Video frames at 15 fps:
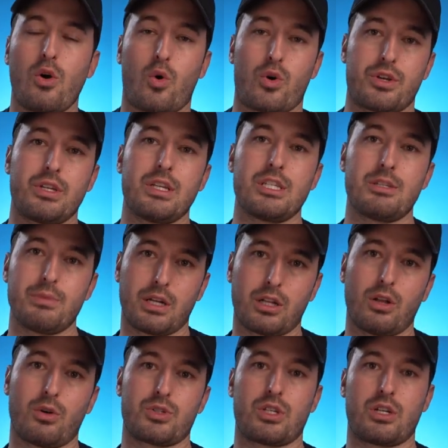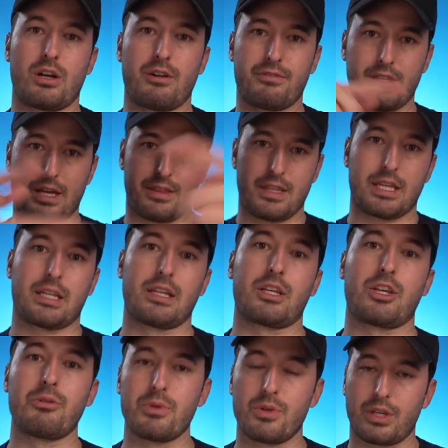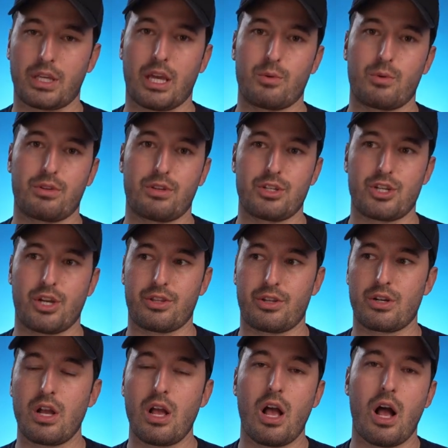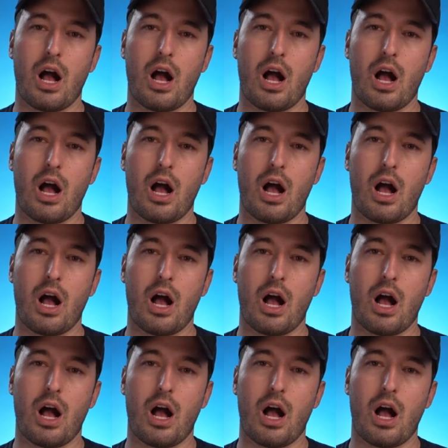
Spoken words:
or you need to be close enough that they can communicate with each other.